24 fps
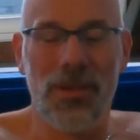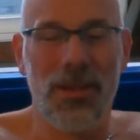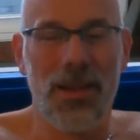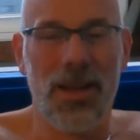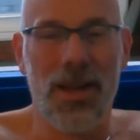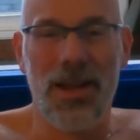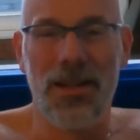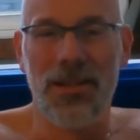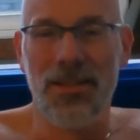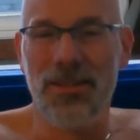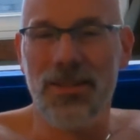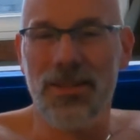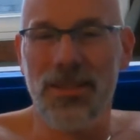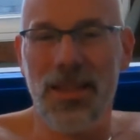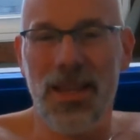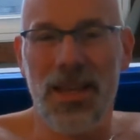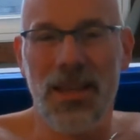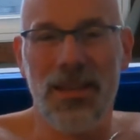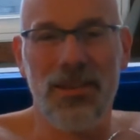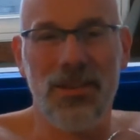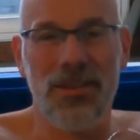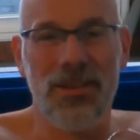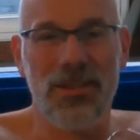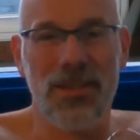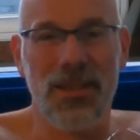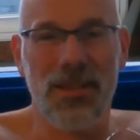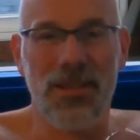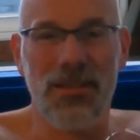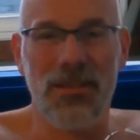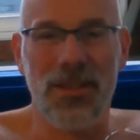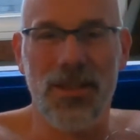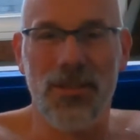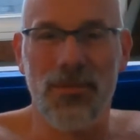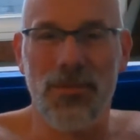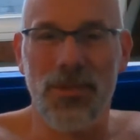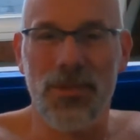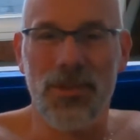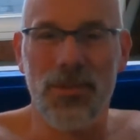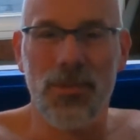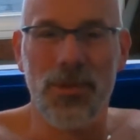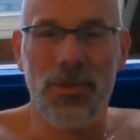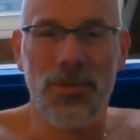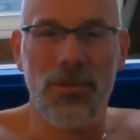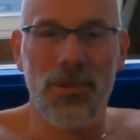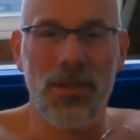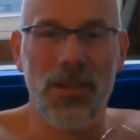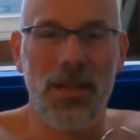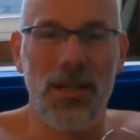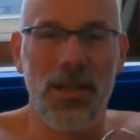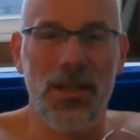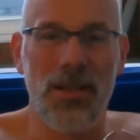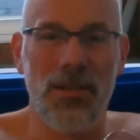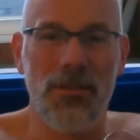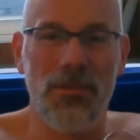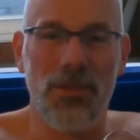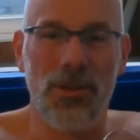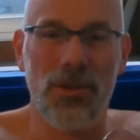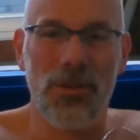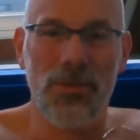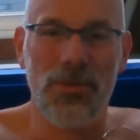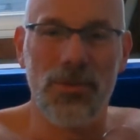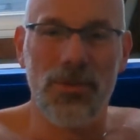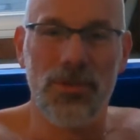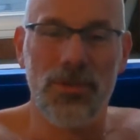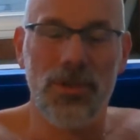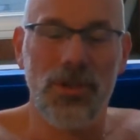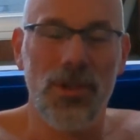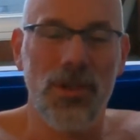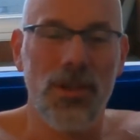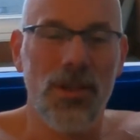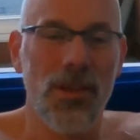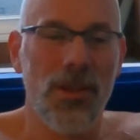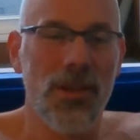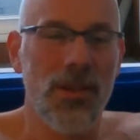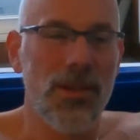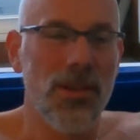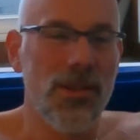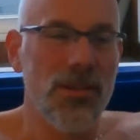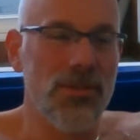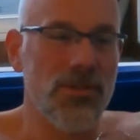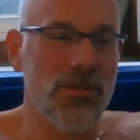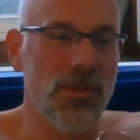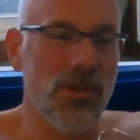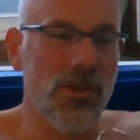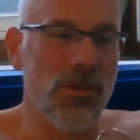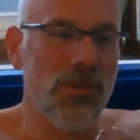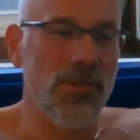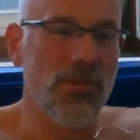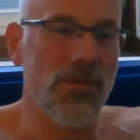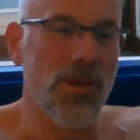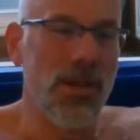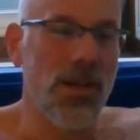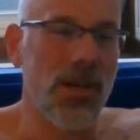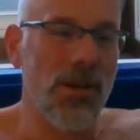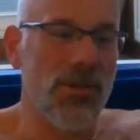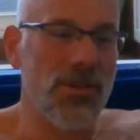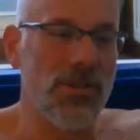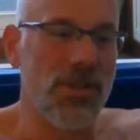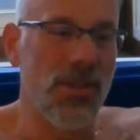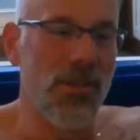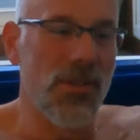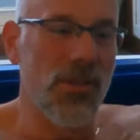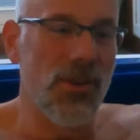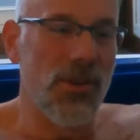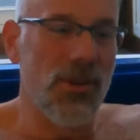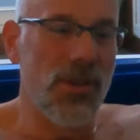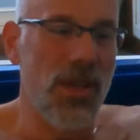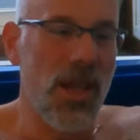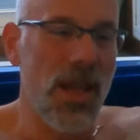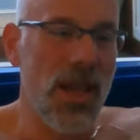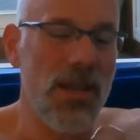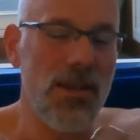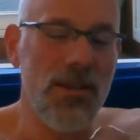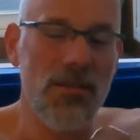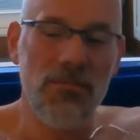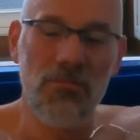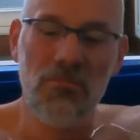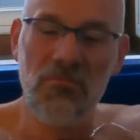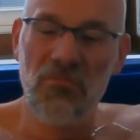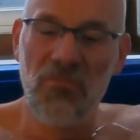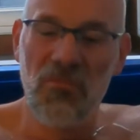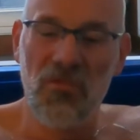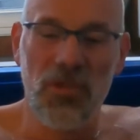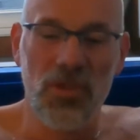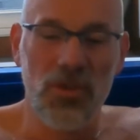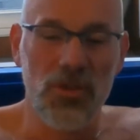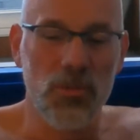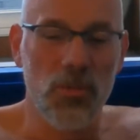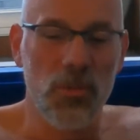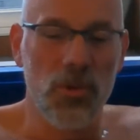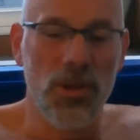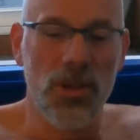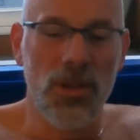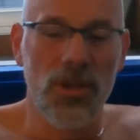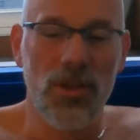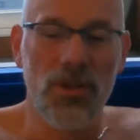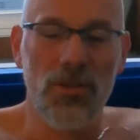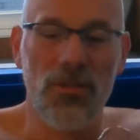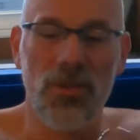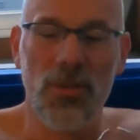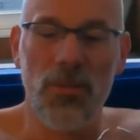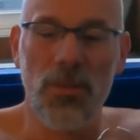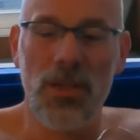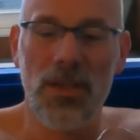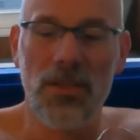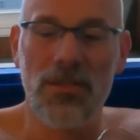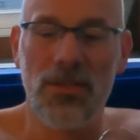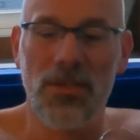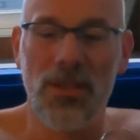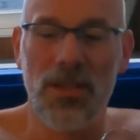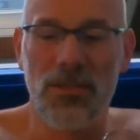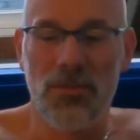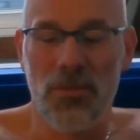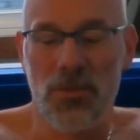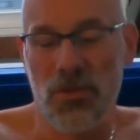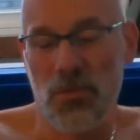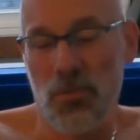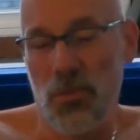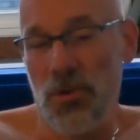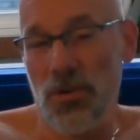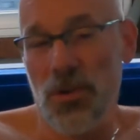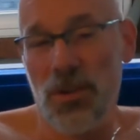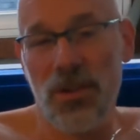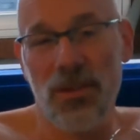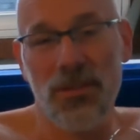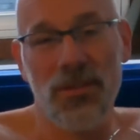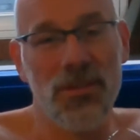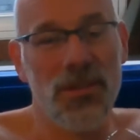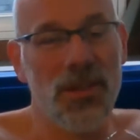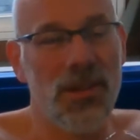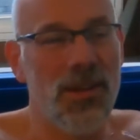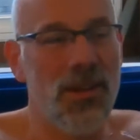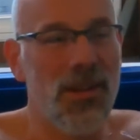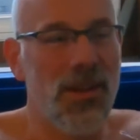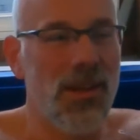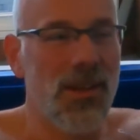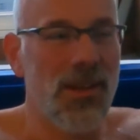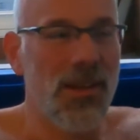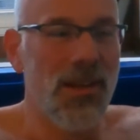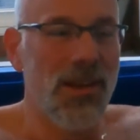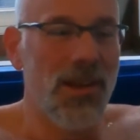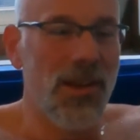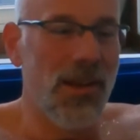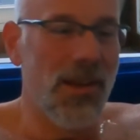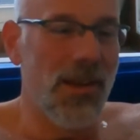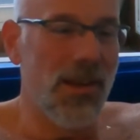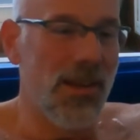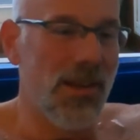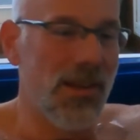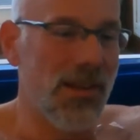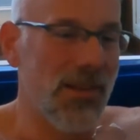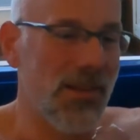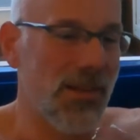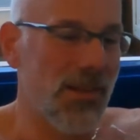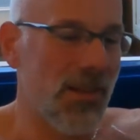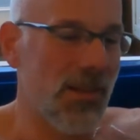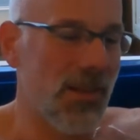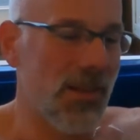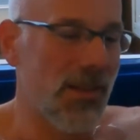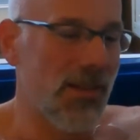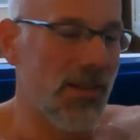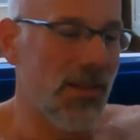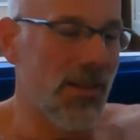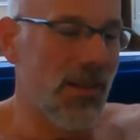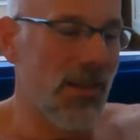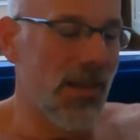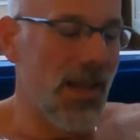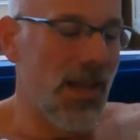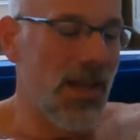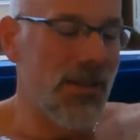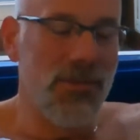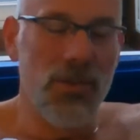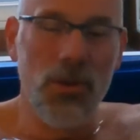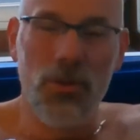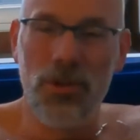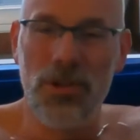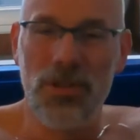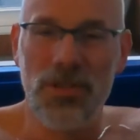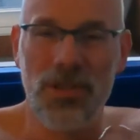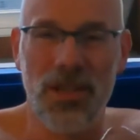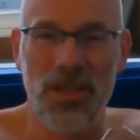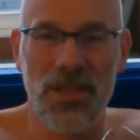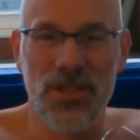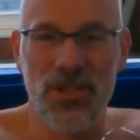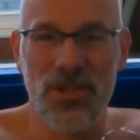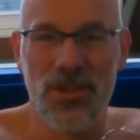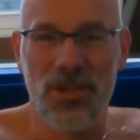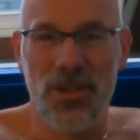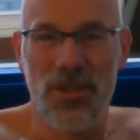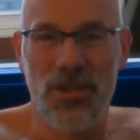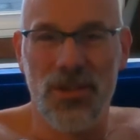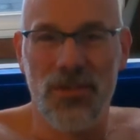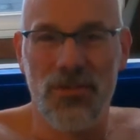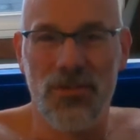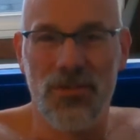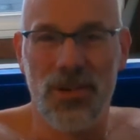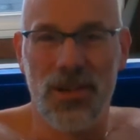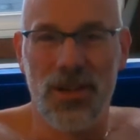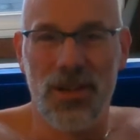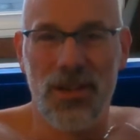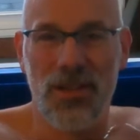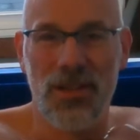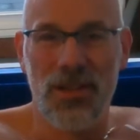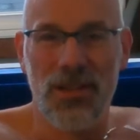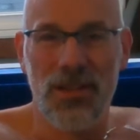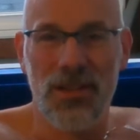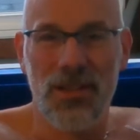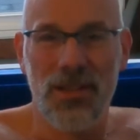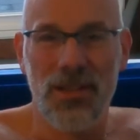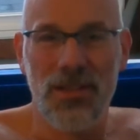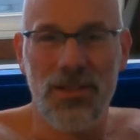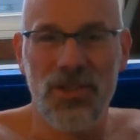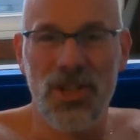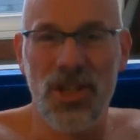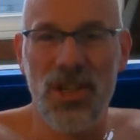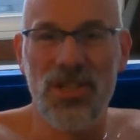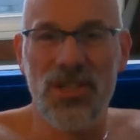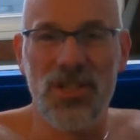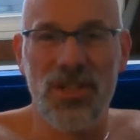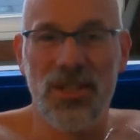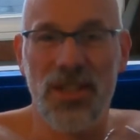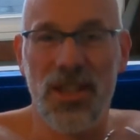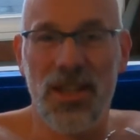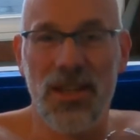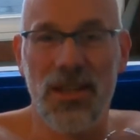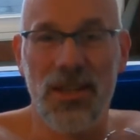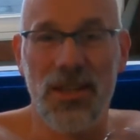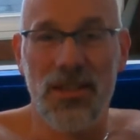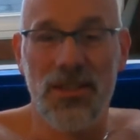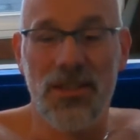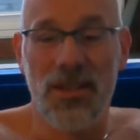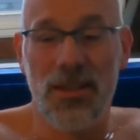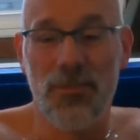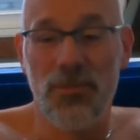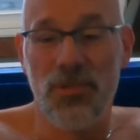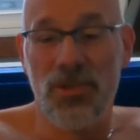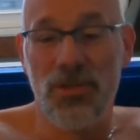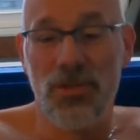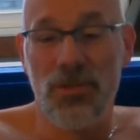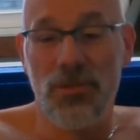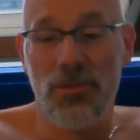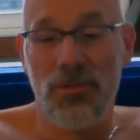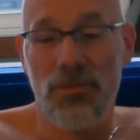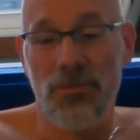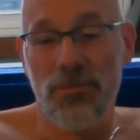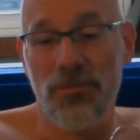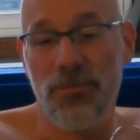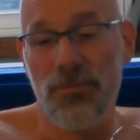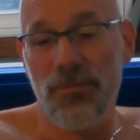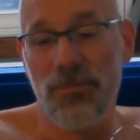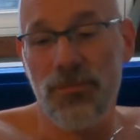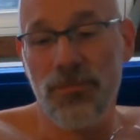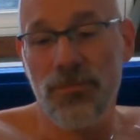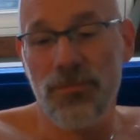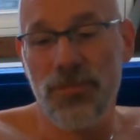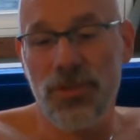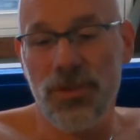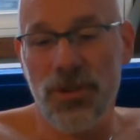Honestly, I couldn't tell the difference between any of those. So right now it's at 38. Feels pretty good for me, so that's what's working. I have no intention of changing that anytime soon.